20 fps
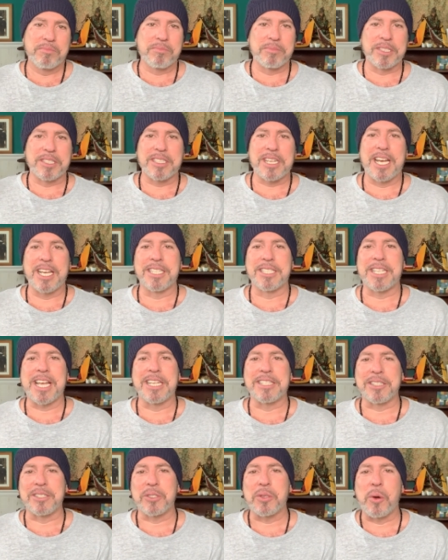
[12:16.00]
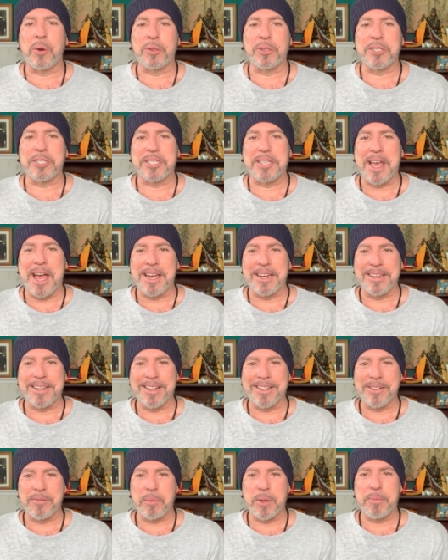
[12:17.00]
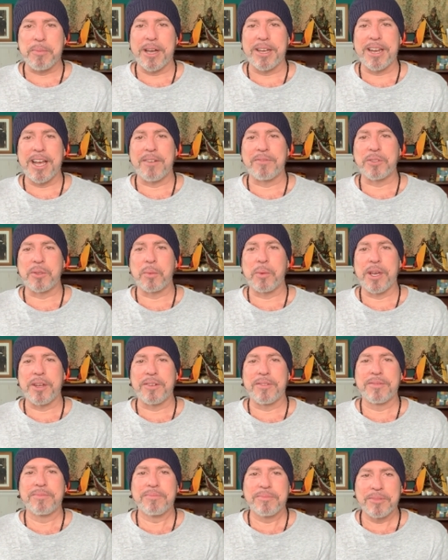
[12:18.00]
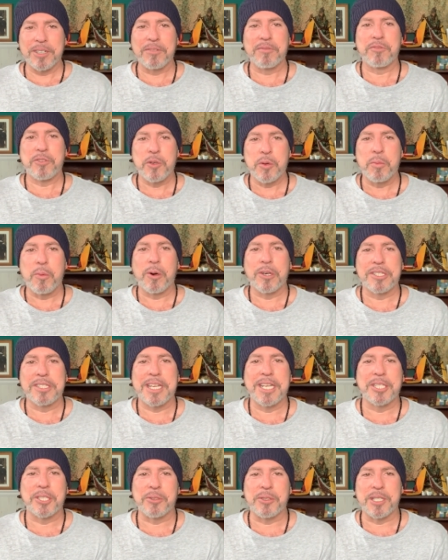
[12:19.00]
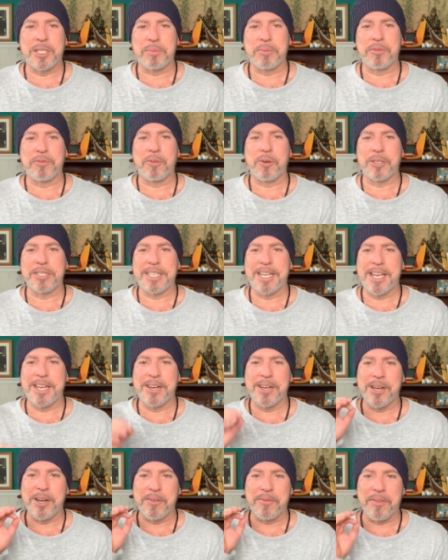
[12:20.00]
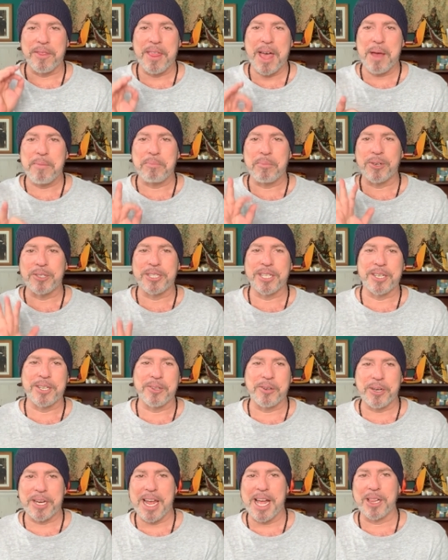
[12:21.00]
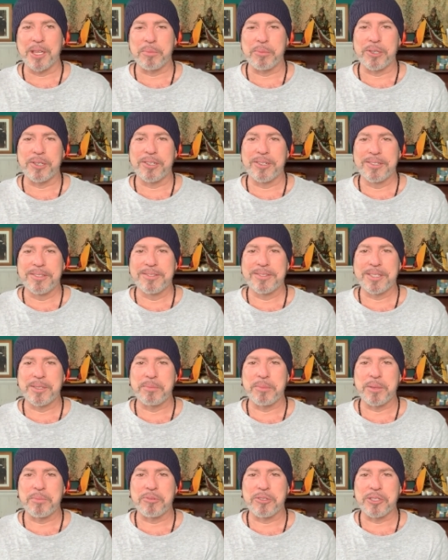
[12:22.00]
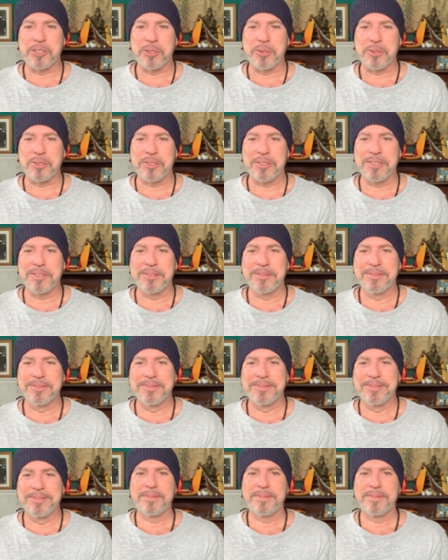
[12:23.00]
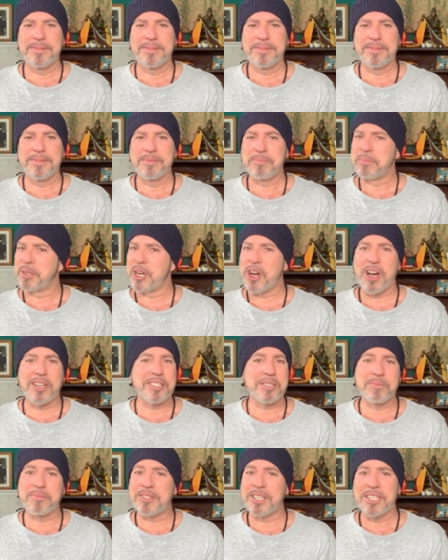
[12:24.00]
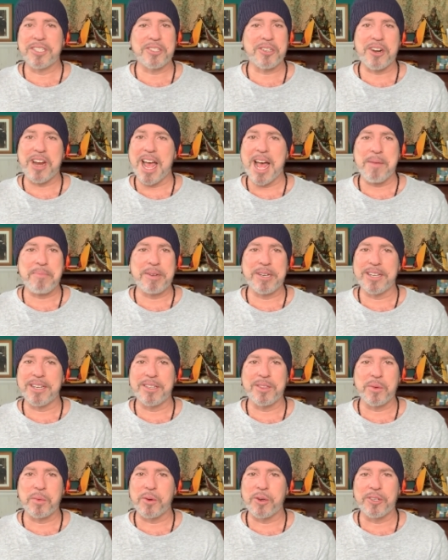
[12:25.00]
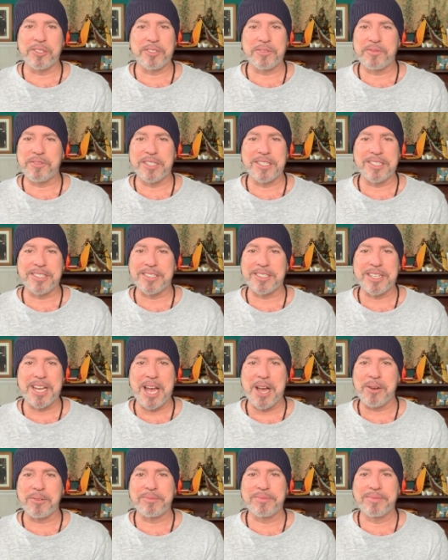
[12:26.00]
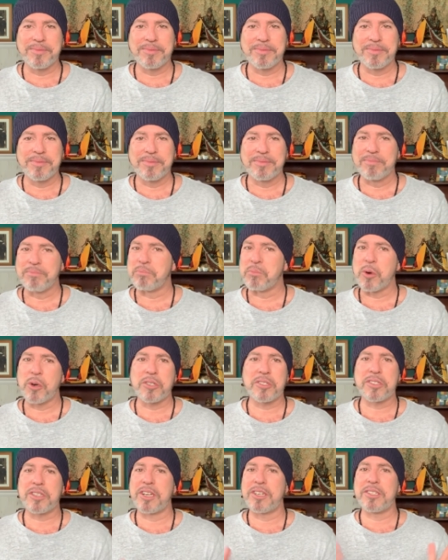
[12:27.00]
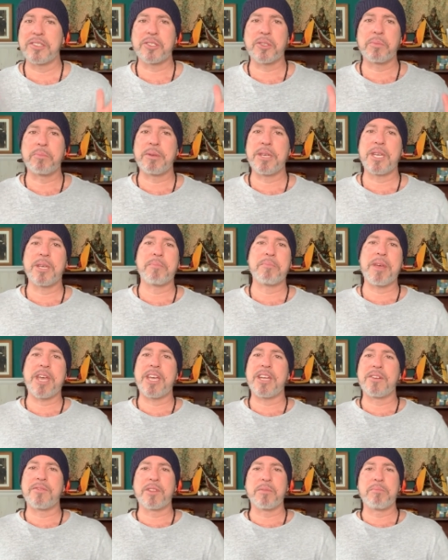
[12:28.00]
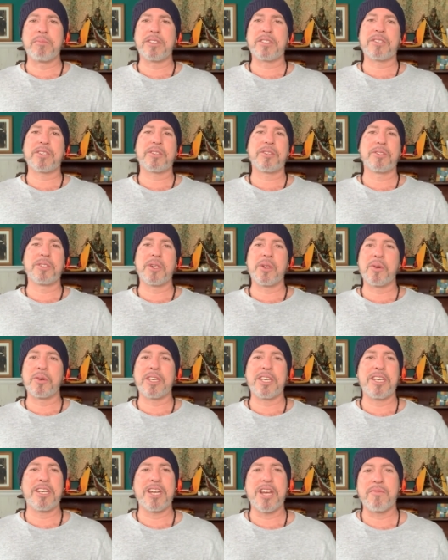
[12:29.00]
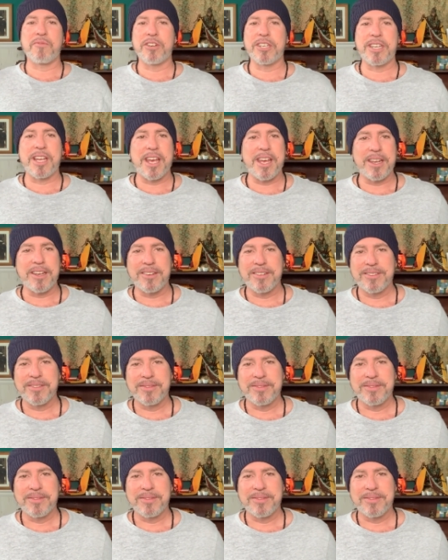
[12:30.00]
But science hasn't told us that yet, and we might have to wait a few more centuries before data of that particular caliber can be produced. But awesome things are happening in the world of physics now. More studies are being made of the mystical yogin every day.